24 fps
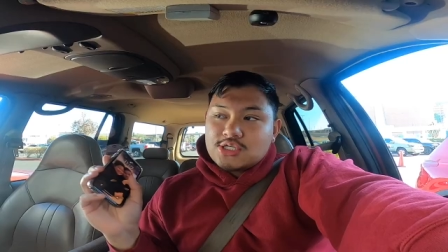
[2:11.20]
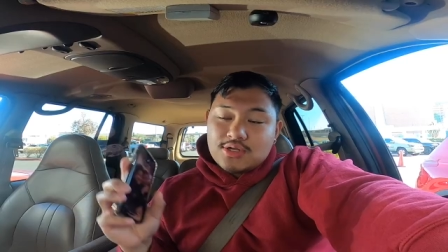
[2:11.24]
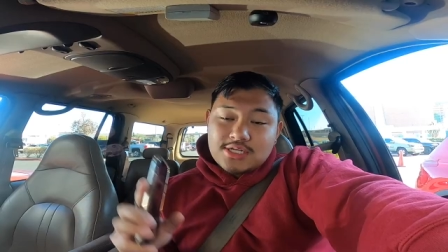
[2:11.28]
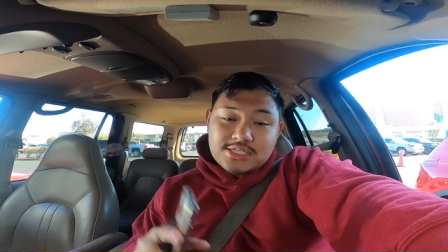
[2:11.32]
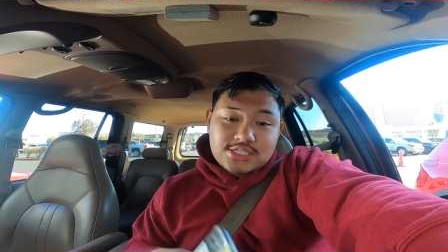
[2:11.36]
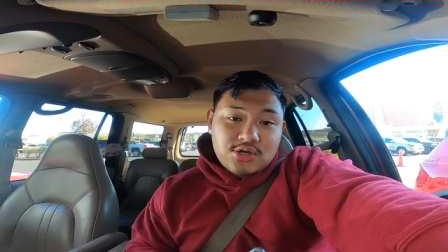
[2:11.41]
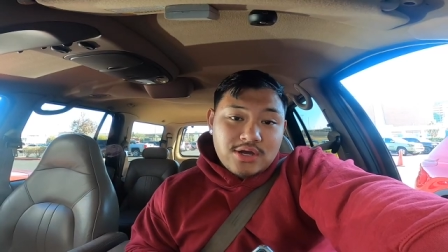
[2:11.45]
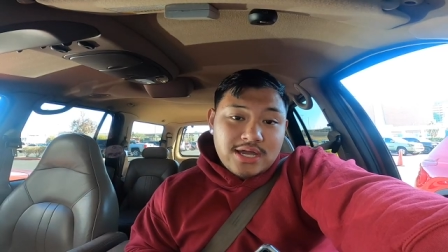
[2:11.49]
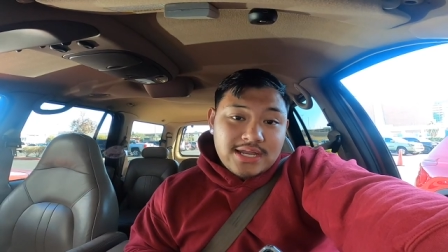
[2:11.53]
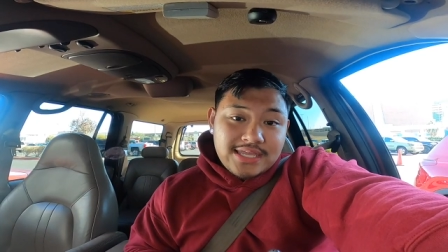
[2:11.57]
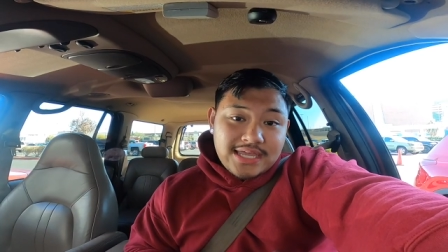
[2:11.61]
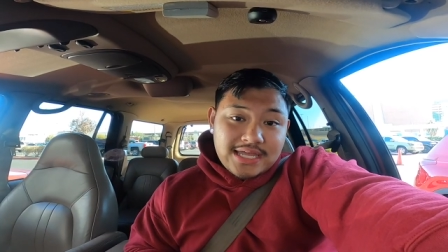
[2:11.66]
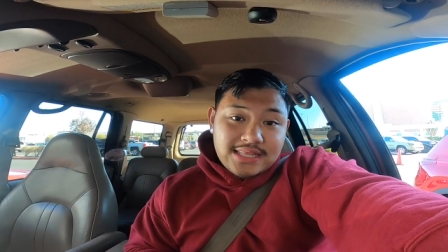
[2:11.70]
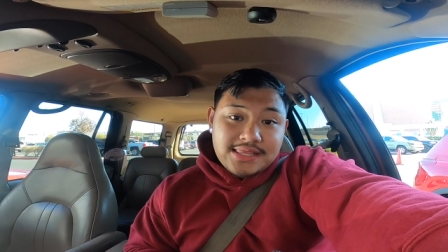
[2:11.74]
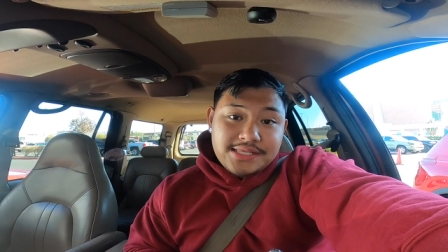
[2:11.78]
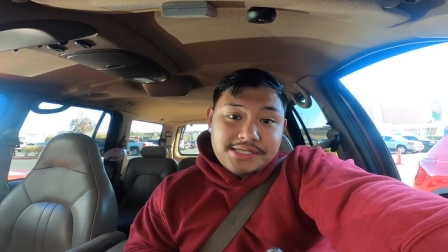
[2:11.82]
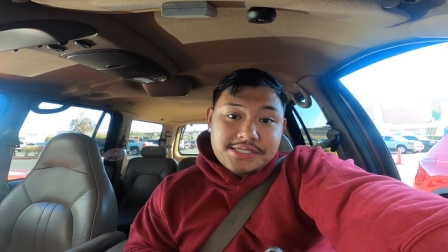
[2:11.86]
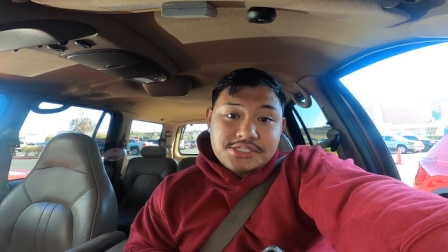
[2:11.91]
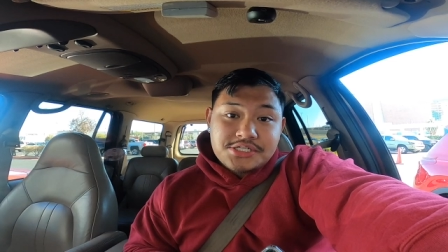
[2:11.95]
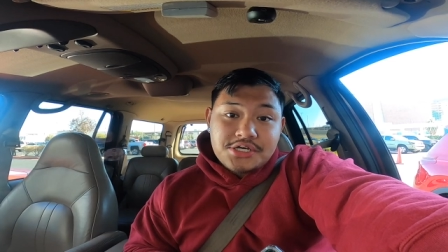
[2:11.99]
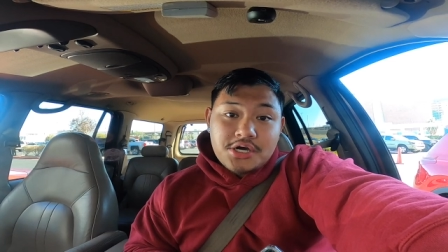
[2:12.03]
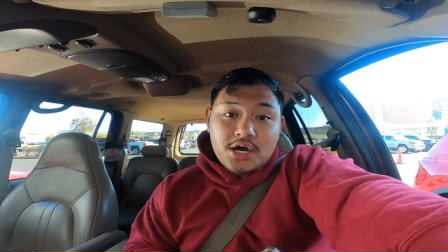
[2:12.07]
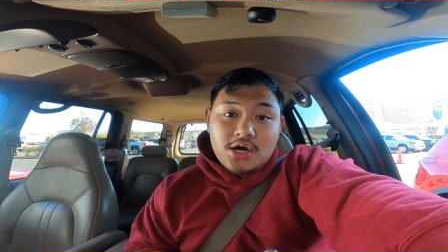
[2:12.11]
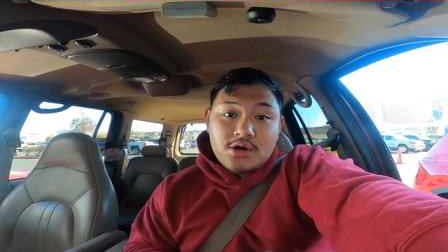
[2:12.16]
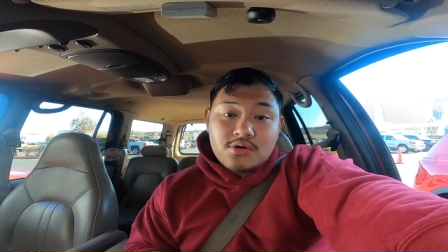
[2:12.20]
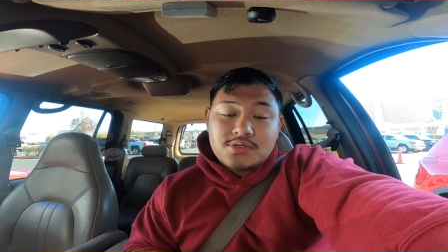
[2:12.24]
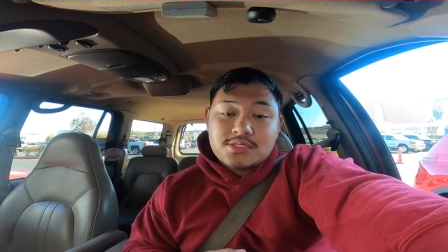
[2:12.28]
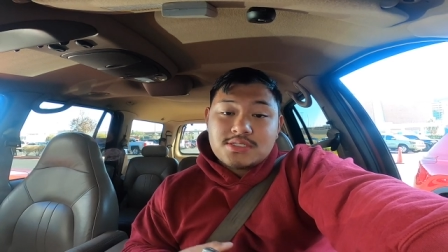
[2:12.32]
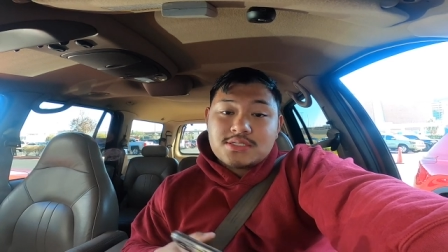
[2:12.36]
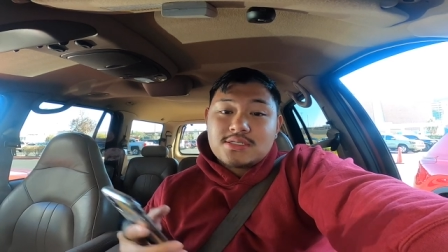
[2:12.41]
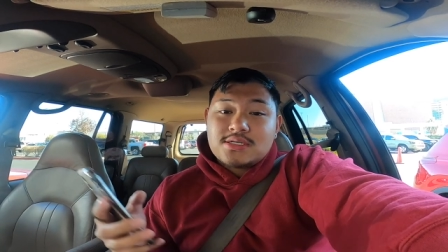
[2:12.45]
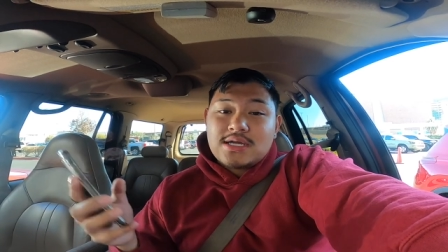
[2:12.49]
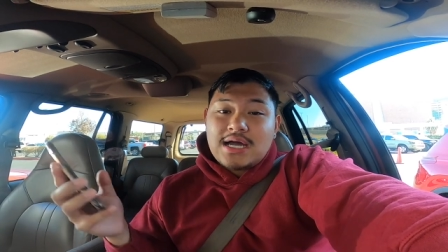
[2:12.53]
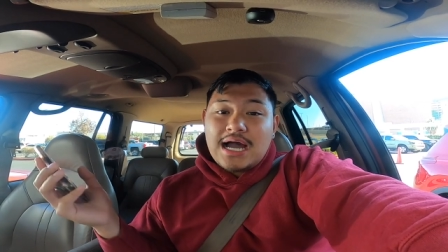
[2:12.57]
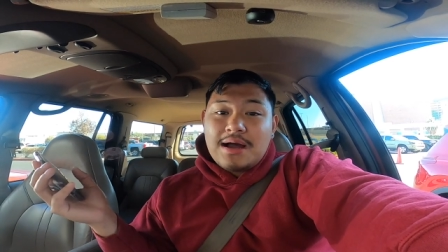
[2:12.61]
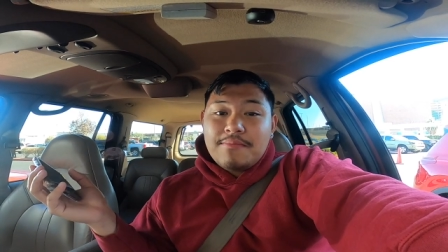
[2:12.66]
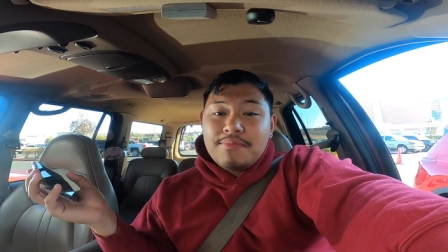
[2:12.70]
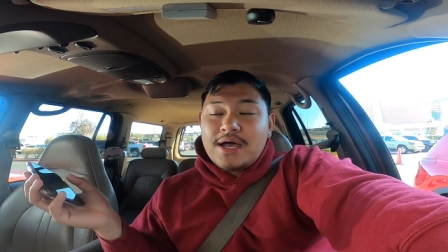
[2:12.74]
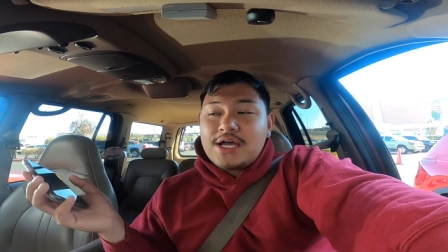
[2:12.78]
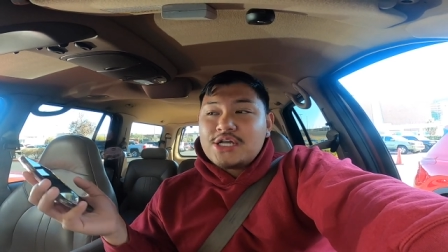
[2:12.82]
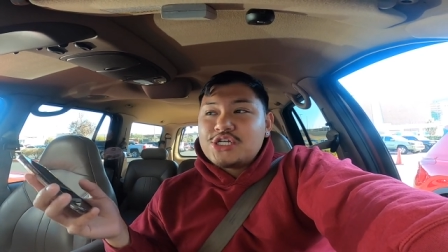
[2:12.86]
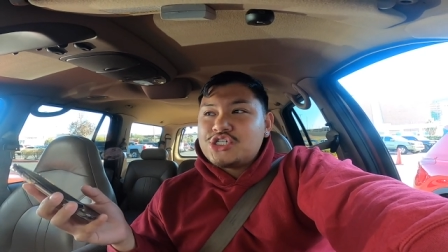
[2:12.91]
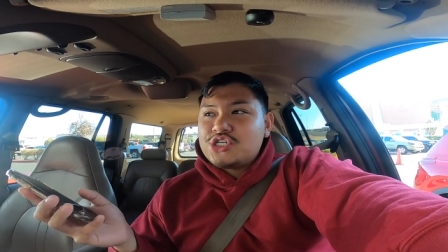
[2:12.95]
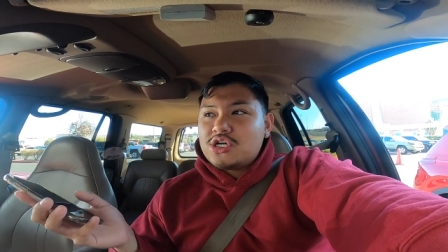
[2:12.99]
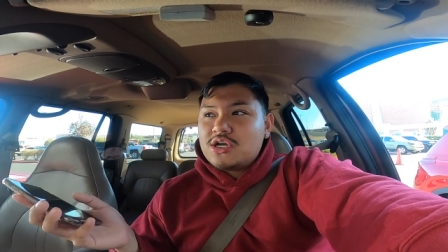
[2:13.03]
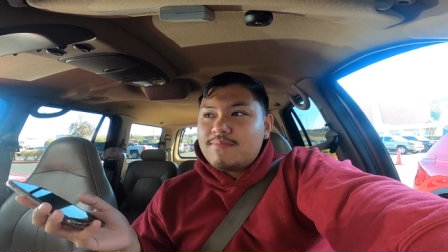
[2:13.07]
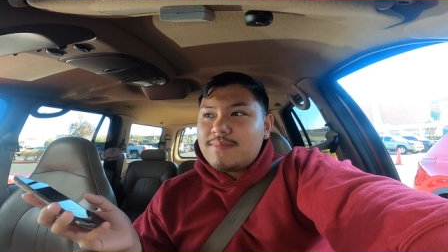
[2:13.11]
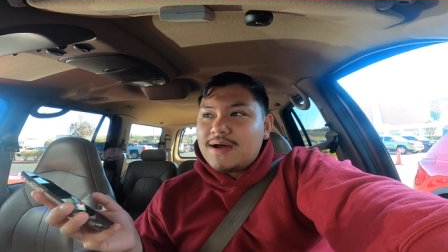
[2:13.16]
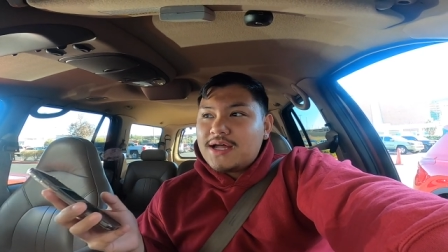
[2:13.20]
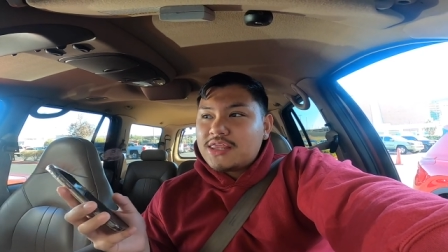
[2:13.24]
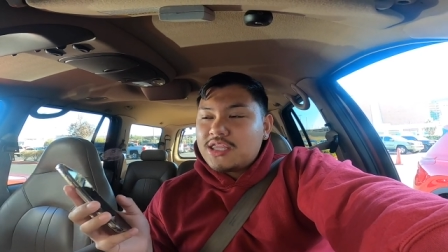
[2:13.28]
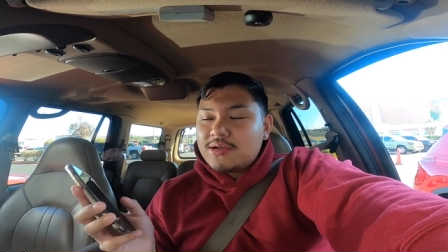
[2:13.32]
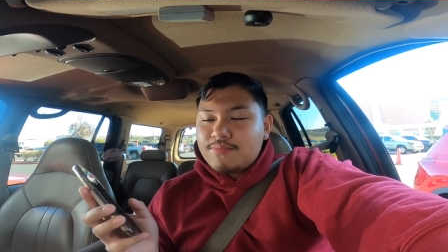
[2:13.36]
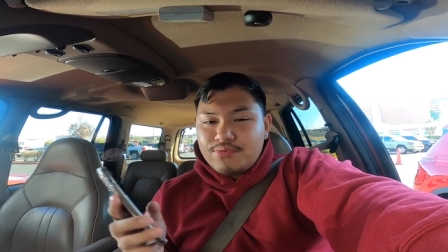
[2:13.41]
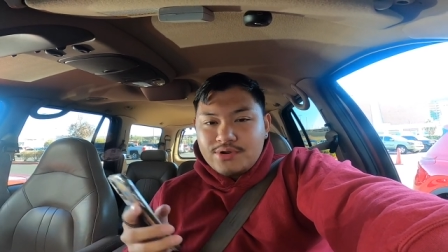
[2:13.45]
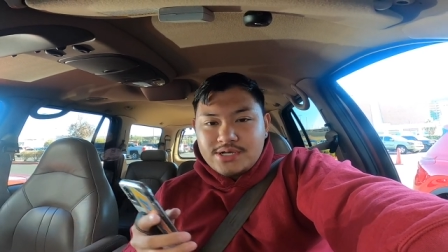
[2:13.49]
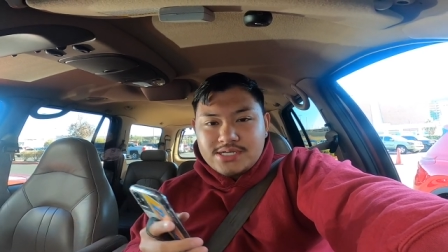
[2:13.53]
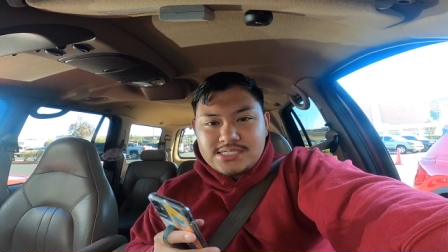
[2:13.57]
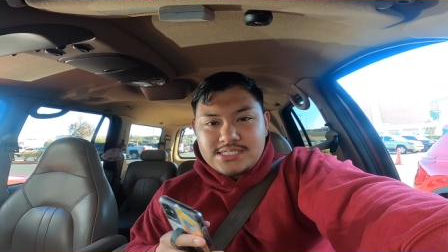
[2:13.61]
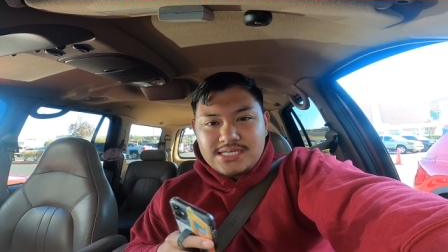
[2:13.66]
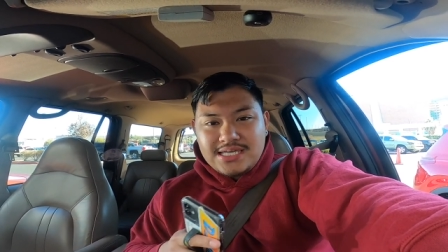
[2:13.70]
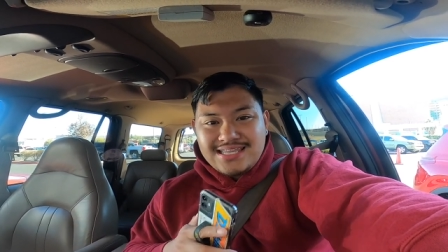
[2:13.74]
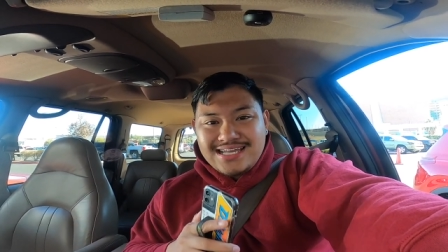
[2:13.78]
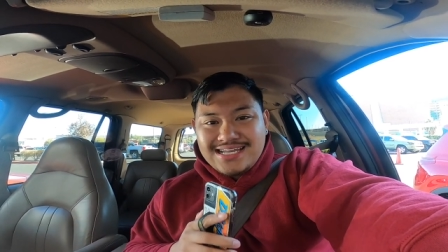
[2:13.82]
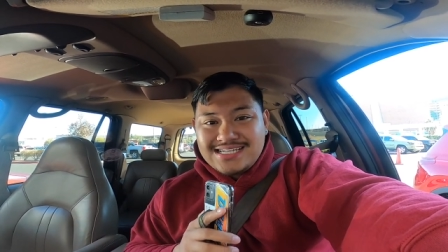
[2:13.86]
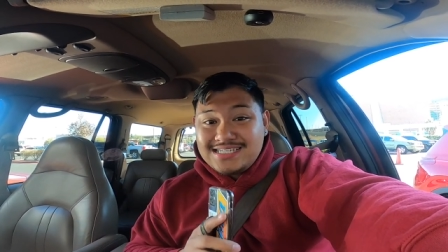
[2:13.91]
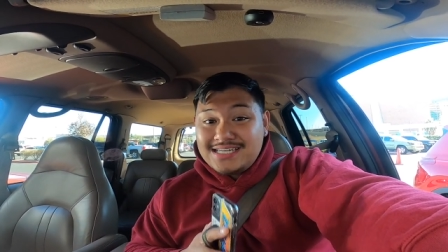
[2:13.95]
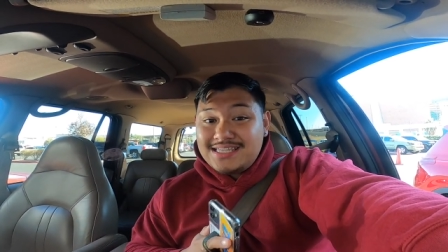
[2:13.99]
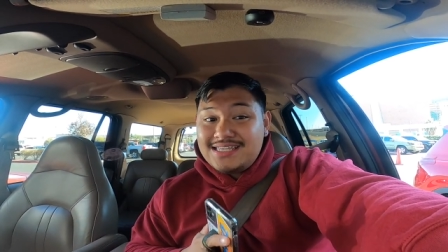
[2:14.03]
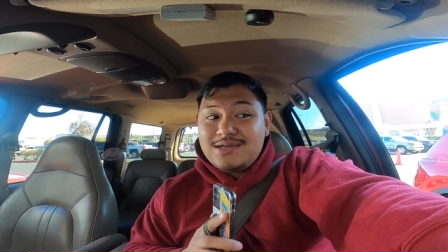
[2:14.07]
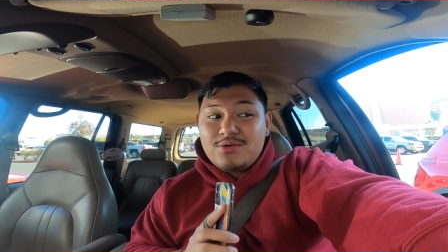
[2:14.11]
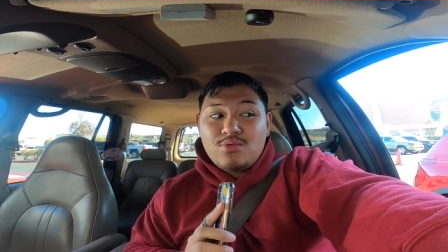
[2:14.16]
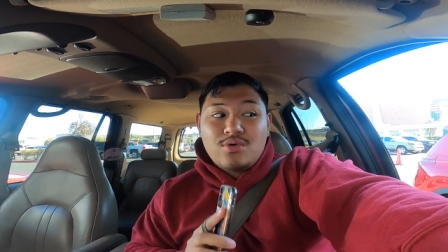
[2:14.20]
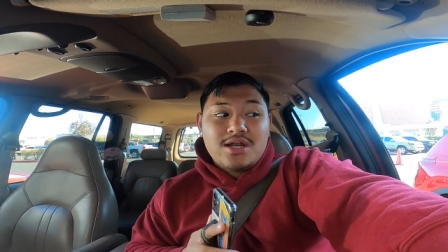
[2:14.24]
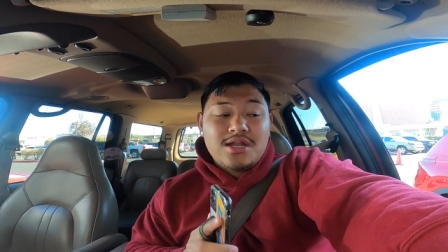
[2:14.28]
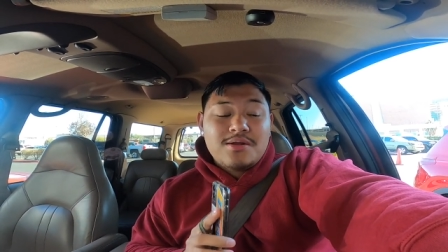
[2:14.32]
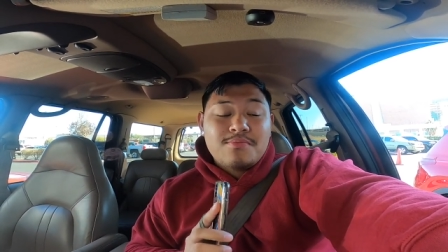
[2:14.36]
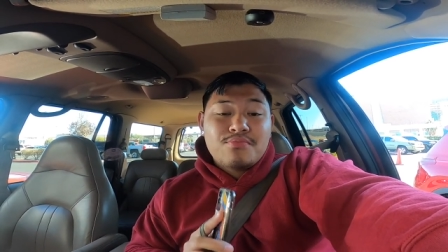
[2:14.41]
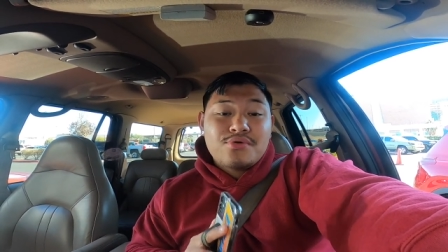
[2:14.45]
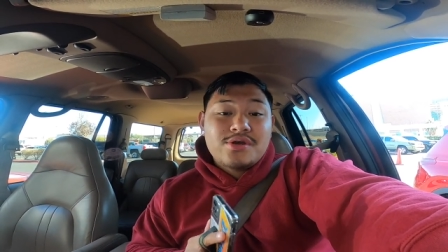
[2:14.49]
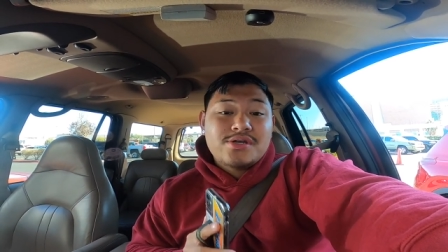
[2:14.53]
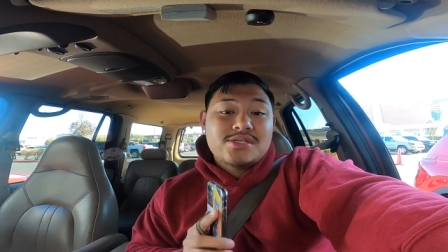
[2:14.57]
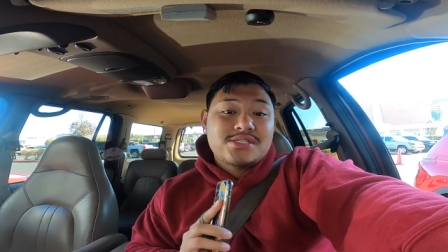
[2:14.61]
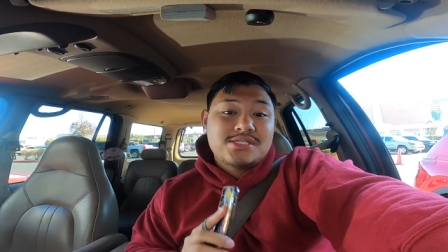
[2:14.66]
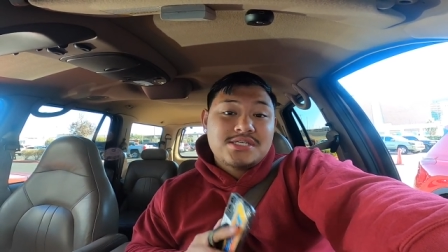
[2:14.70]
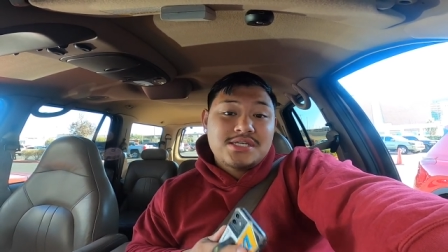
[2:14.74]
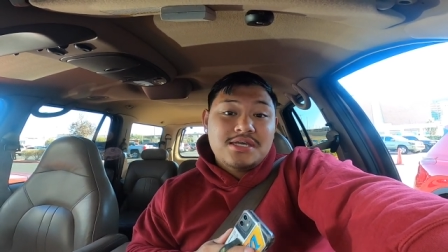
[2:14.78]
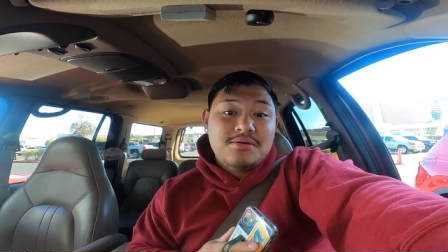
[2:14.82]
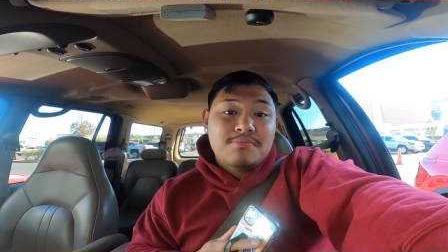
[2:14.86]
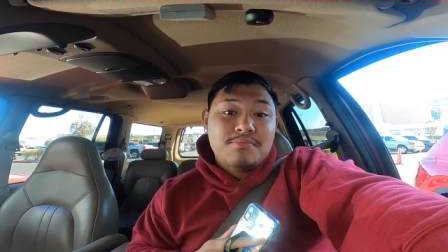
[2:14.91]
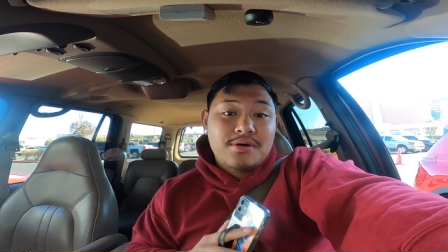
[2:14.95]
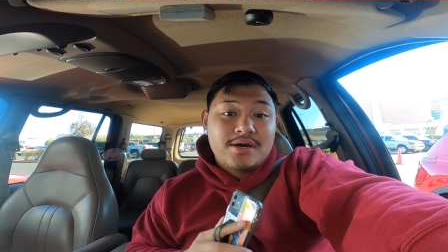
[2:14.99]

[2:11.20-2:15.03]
So let's go ahead and get these Cokes. I'm not sure about the Brisk Tea. They said they wanted Brisk Tea,